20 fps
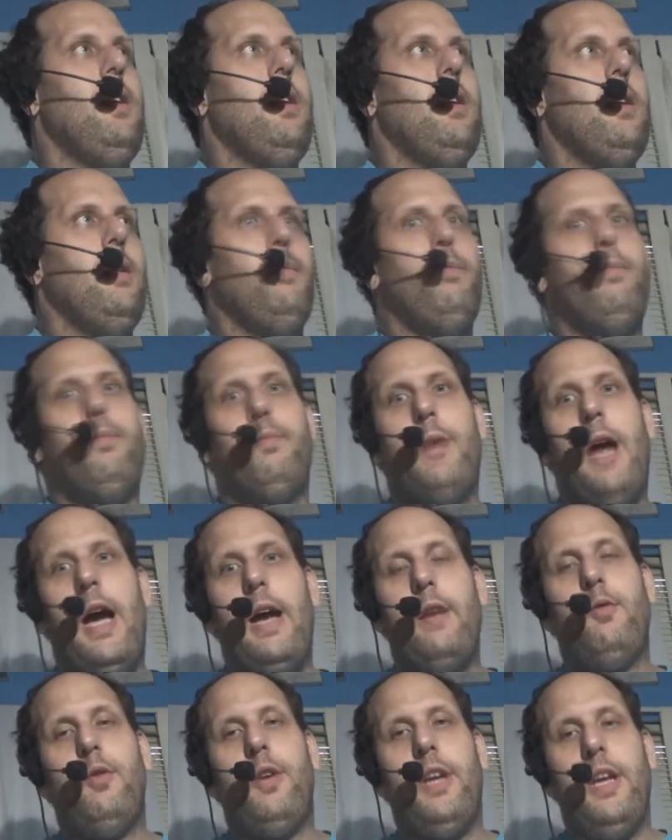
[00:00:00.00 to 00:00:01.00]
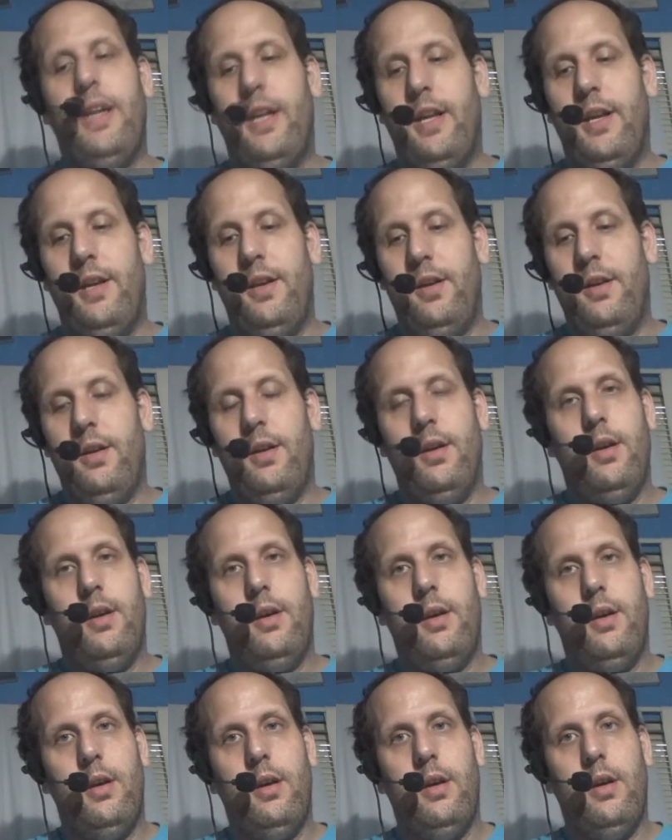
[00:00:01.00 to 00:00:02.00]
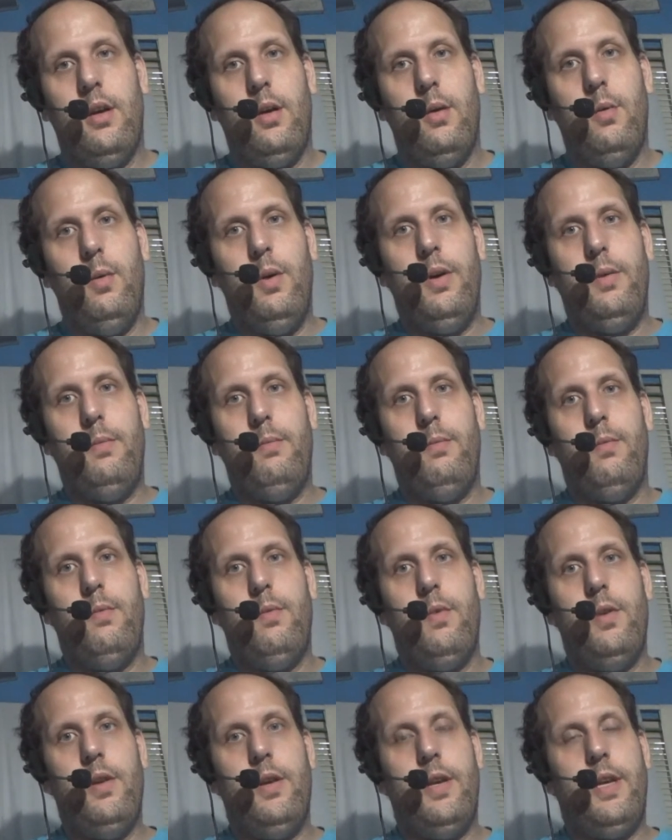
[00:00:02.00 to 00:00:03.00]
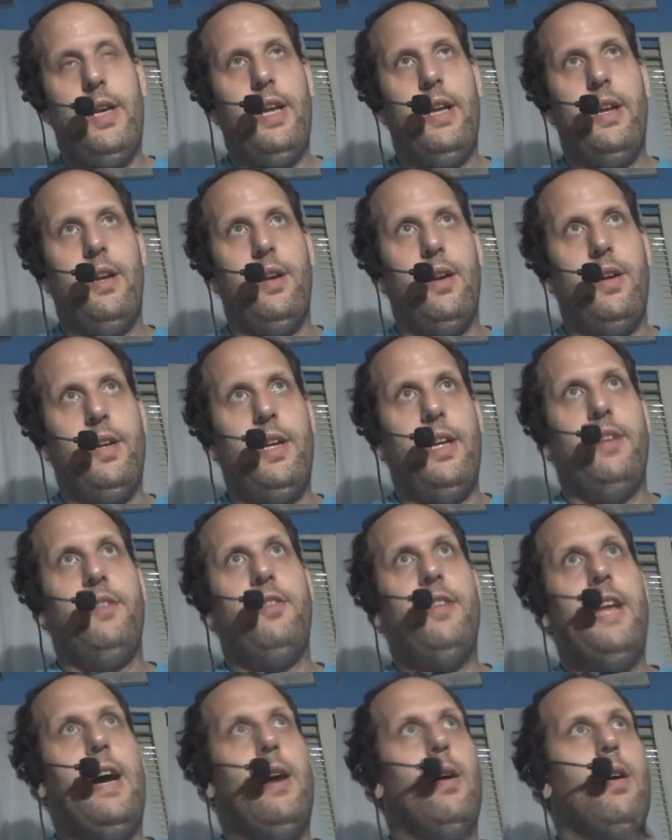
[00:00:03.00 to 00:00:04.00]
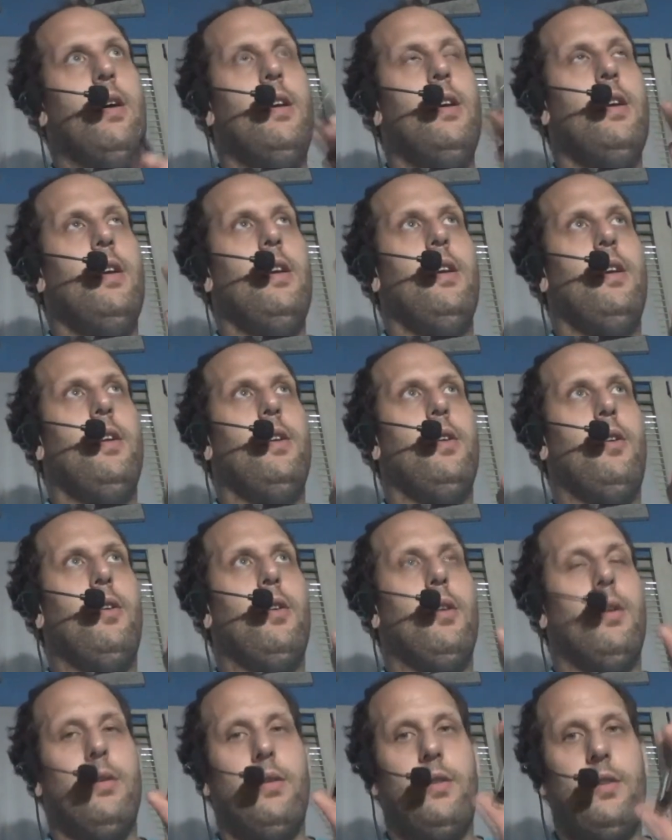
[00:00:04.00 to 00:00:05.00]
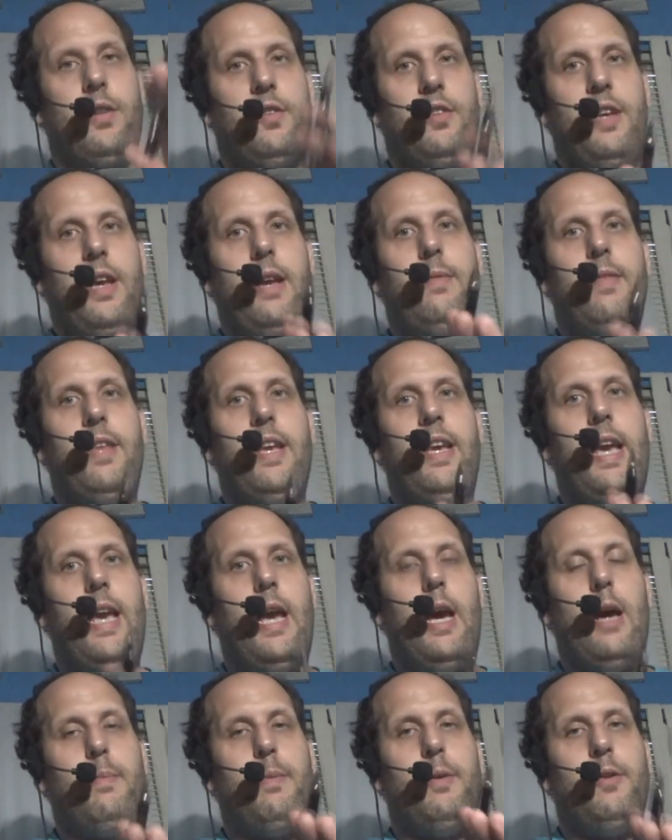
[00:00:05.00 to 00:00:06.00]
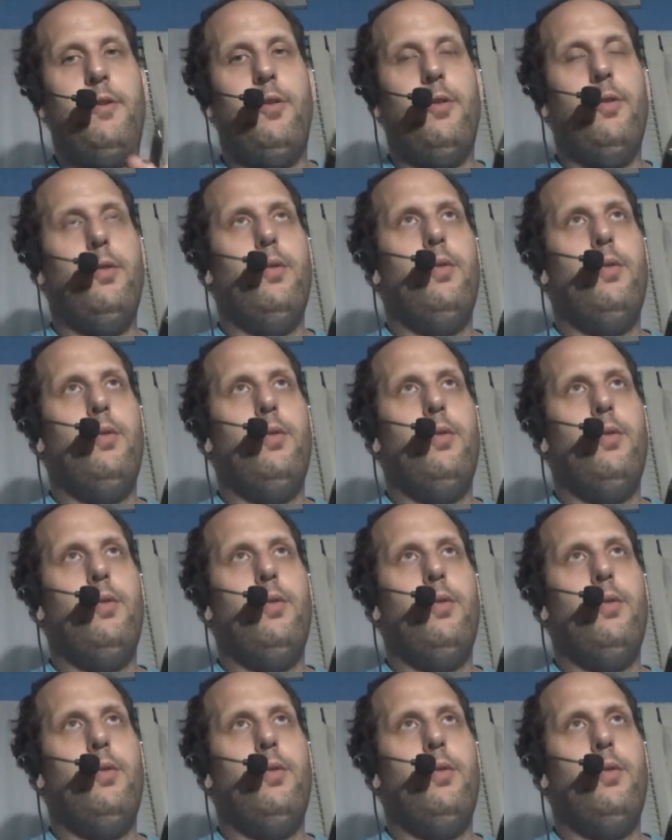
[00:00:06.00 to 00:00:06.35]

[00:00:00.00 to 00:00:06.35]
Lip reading: guys would get in on this. Now, the same thing happened to